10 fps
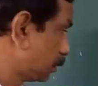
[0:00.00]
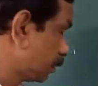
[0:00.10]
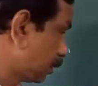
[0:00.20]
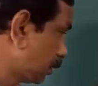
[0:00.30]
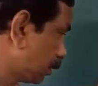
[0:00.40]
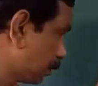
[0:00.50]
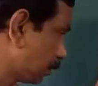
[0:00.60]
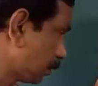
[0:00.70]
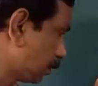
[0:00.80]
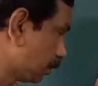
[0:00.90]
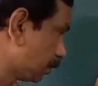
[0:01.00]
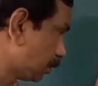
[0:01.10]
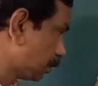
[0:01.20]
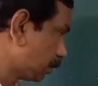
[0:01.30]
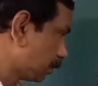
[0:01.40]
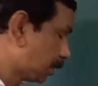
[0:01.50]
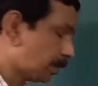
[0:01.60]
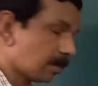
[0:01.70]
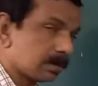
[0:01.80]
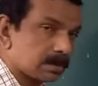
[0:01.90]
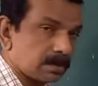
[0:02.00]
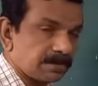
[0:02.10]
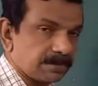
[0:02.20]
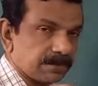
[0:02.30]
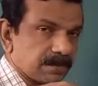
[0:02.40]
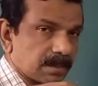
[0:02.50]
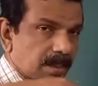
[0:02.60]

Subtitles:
the growth of